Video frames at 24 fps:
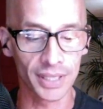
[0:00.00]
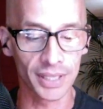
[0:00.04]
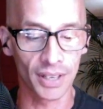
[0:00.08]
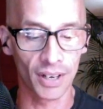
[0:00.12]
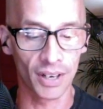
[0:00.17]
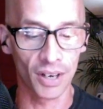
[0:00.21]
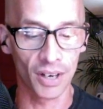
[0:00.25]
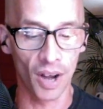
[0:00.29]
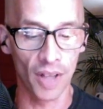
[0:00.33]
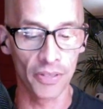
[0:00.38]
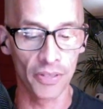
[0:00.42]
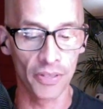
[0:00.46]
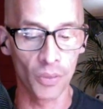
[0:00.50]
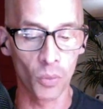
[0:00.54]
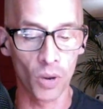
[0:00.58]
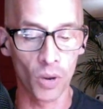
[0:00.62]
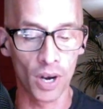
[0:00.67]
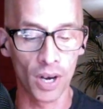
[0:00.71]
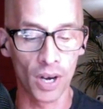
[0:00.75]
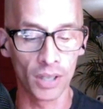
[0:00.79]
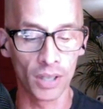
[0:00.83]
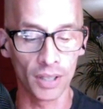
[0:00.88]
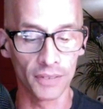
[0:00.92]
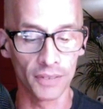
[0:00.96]
are on the
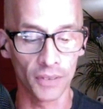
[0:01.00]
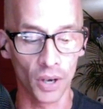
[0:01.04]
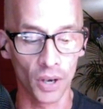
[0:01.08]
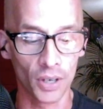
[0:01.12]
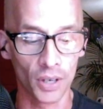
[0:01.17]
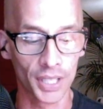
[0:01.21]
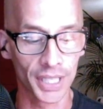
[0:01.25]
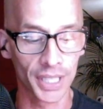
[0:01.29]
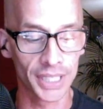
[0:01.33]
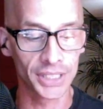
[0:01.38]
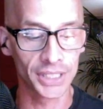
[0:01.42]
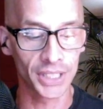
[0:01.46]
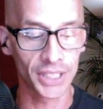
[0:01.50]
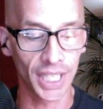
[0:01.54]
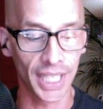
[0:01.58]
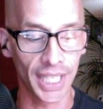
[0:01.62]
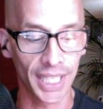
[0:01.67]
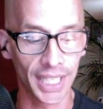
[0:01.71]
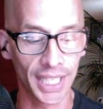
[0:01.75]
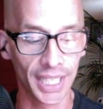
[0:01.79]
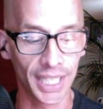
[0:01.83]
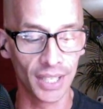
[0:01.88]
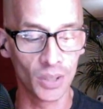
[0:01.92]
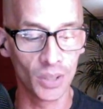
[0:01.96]
wall of
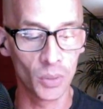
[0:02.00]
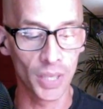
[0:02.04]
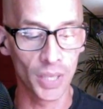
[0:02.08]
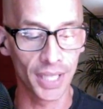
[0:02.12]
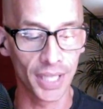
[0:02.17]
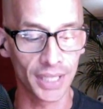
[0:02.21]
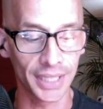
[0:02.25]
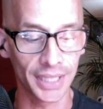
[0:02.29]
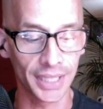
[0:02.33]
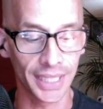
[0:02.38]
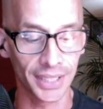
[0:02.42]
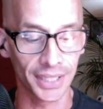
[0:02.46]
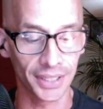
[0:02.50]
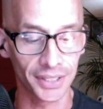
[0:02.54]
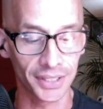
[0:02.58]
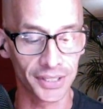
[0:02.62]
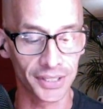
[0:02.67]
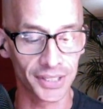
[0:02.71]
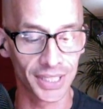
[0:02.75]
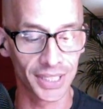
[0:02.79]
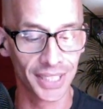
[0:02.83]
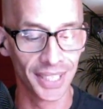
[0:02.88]
R&J Quick Cleaners.